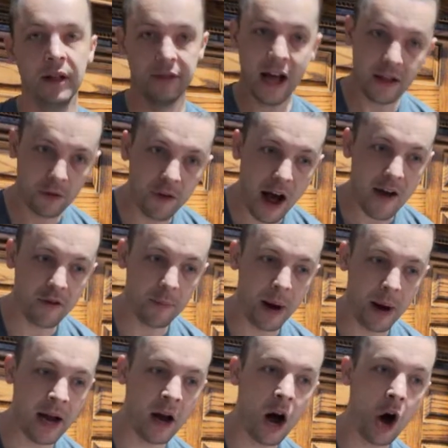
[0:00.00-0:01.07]
that's 5 of
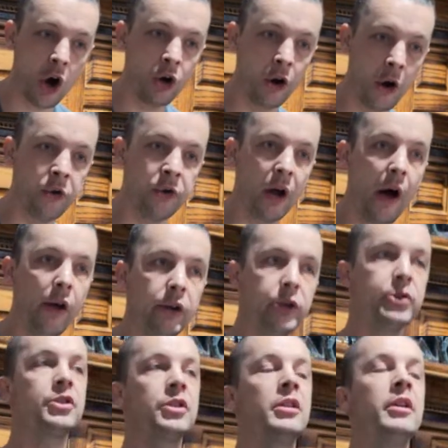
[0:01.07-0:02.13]
my hard-earned
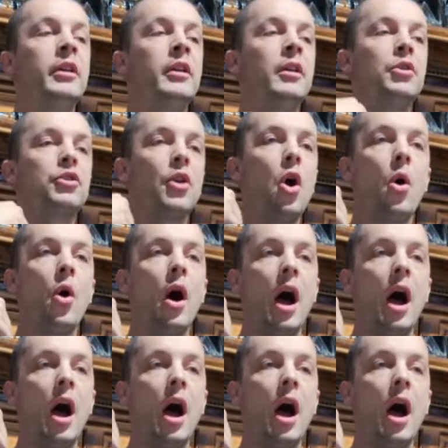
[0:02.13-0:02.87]
dollars. So